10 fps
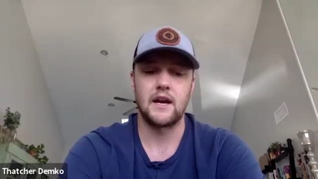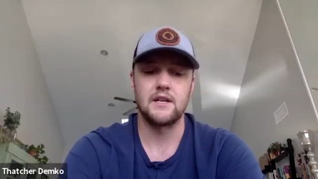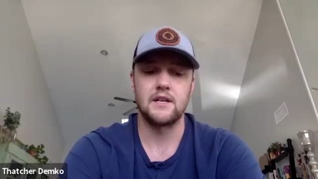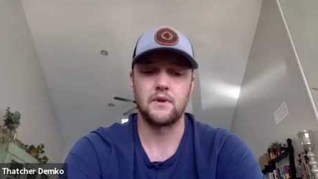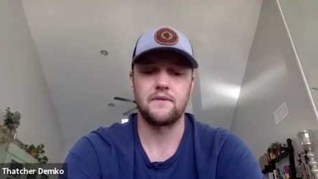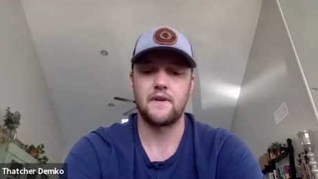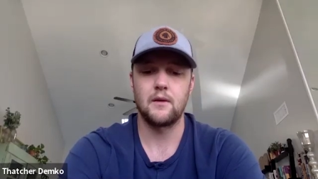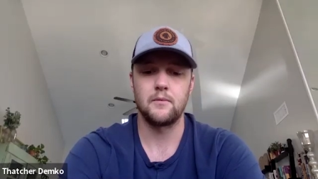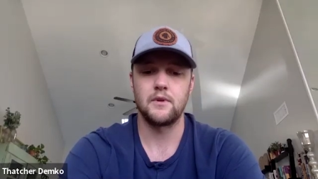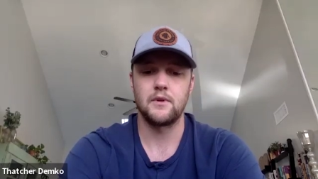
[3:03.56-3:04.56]
guys with
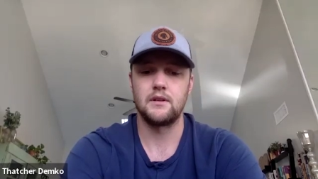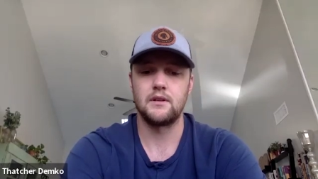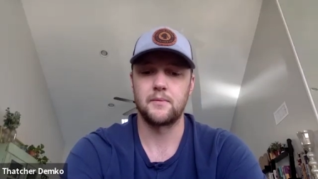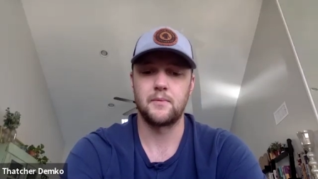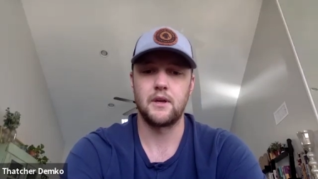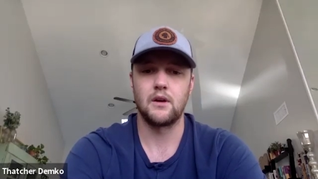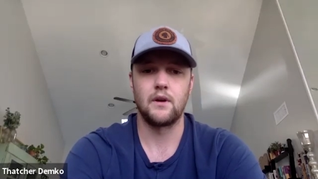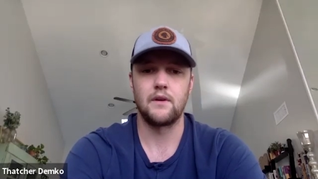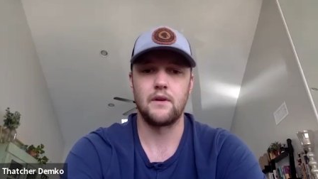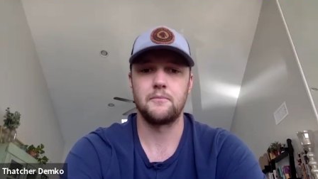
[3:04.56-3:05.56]
family, like being
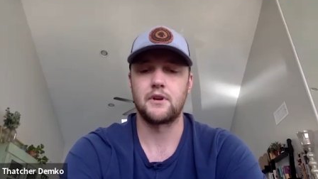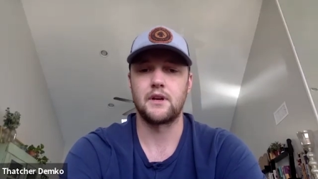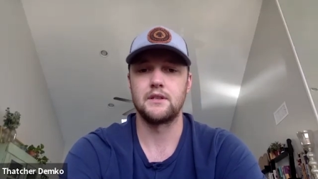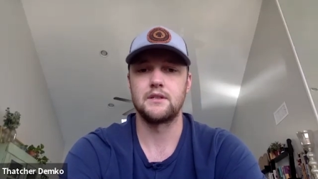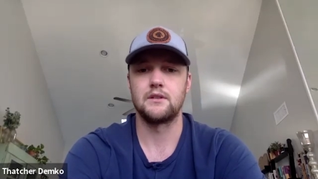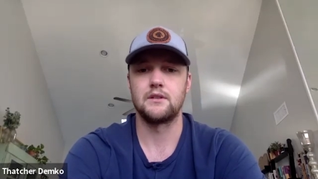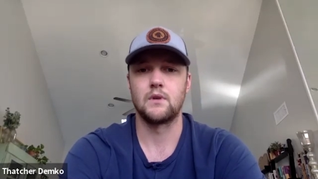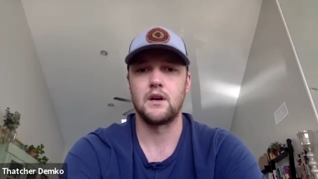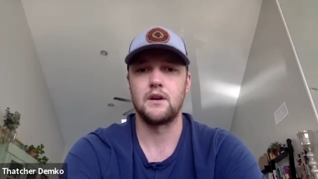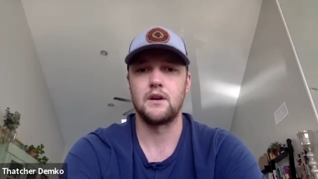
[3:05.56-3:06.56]
away from your kids and your
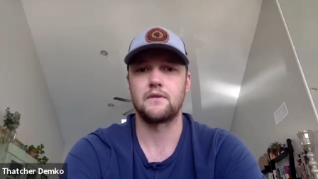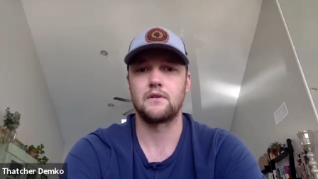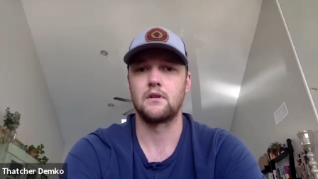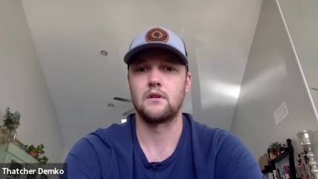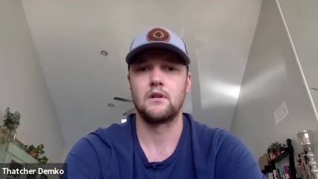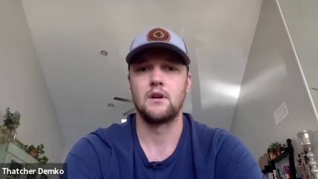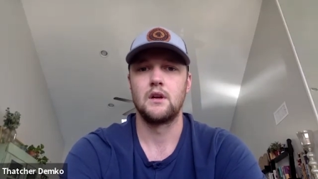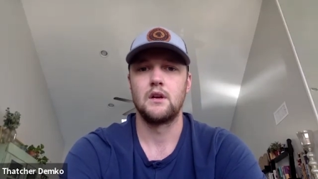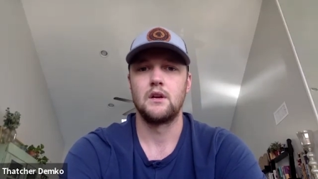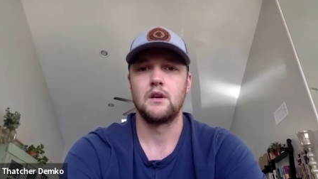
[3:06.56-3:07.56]
wife for,
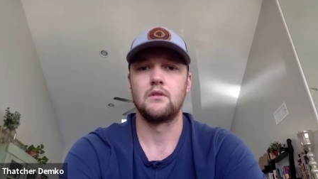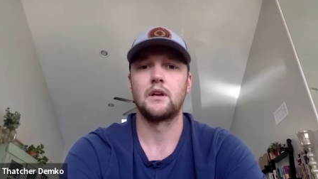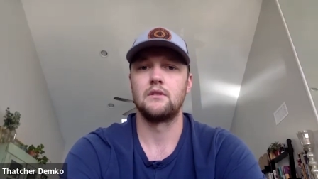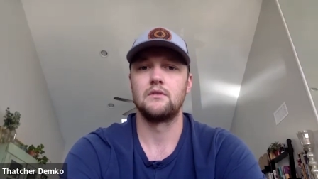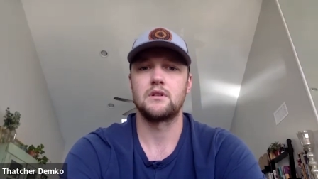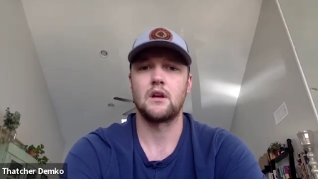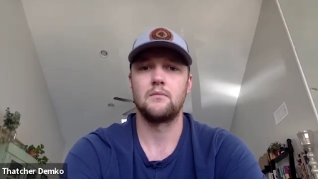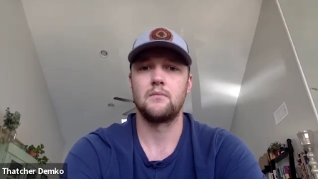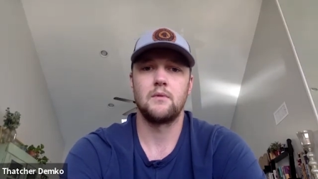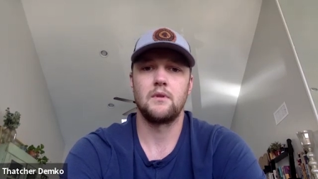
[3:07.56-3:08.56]
you know, like you said,
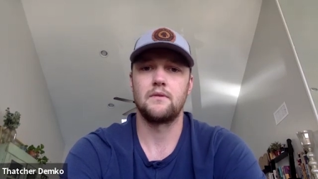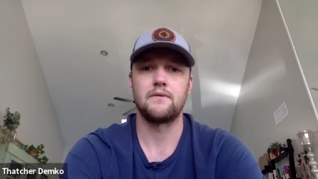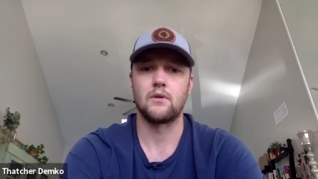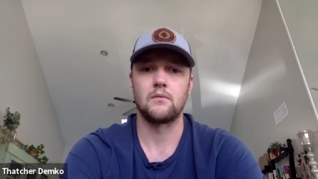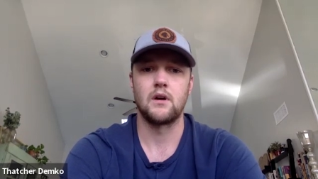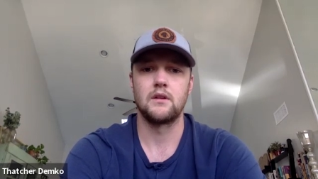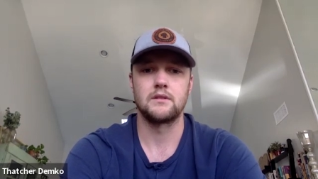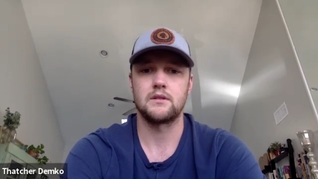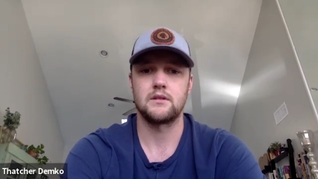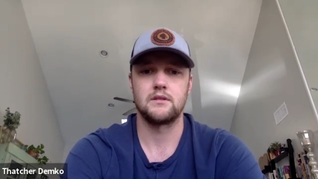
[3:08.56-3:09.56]
maybe four
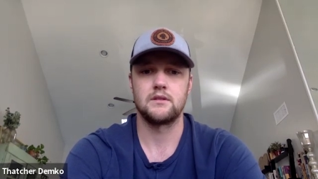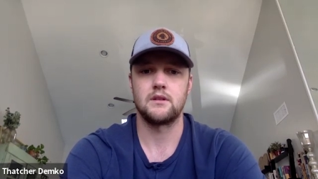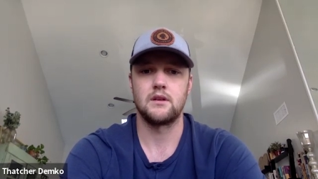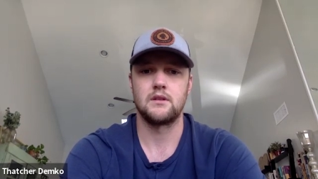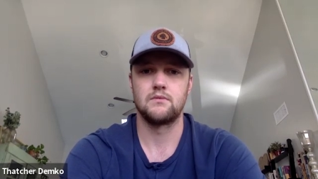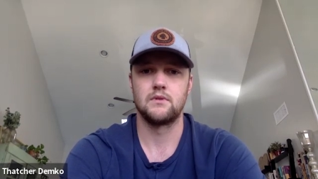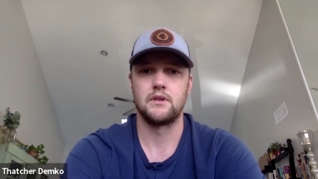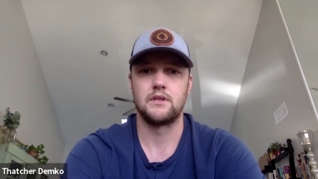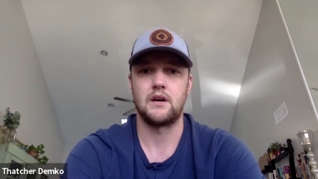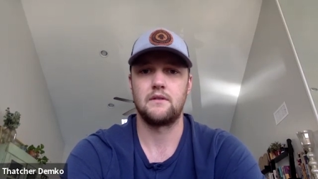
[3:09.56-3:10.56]
months is, is
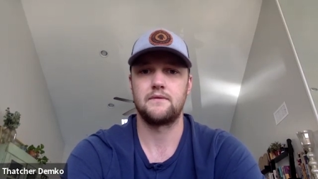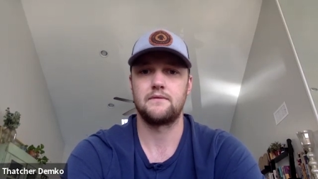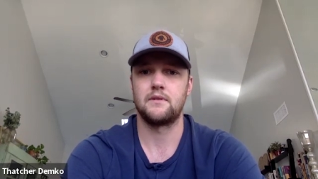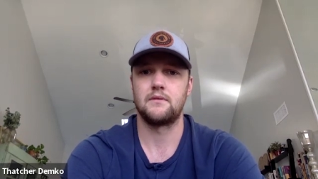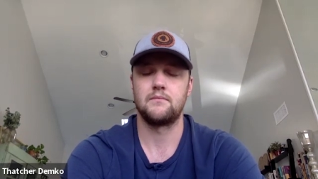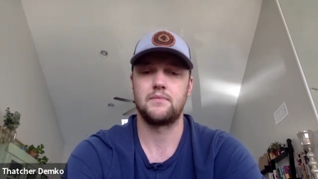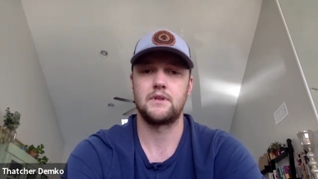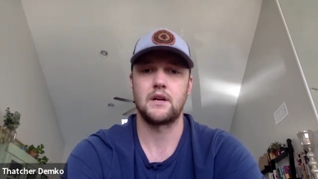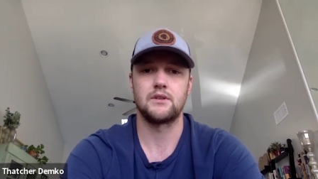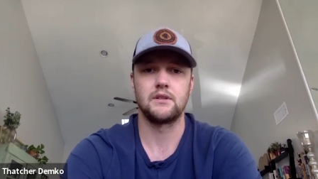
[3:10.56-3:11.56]
really tough and
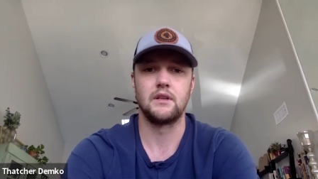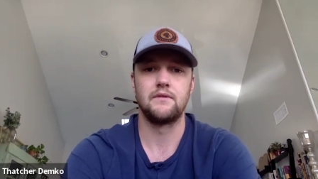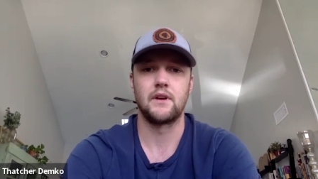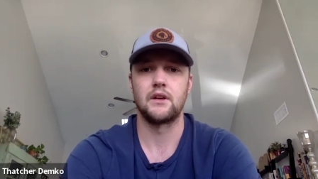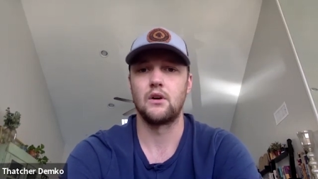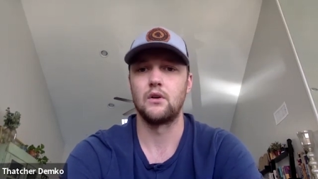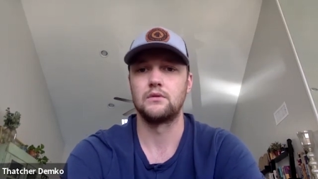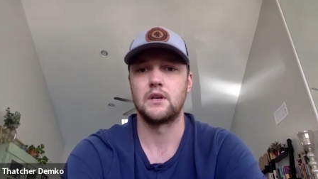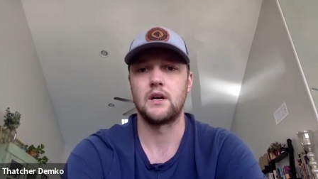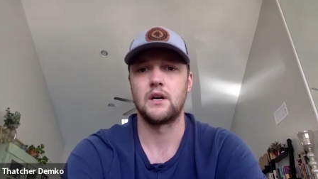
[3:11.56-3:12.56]
potentially living in a
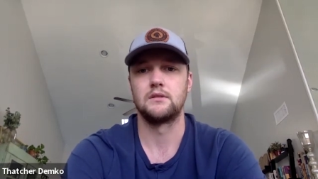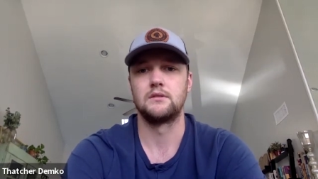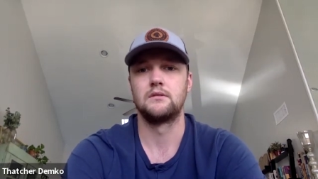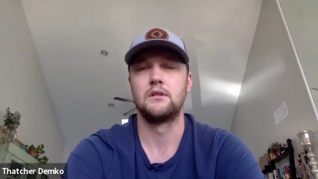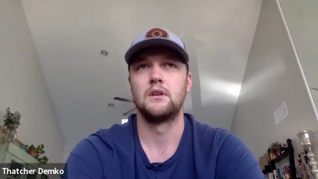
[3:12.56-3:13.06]
hotel. And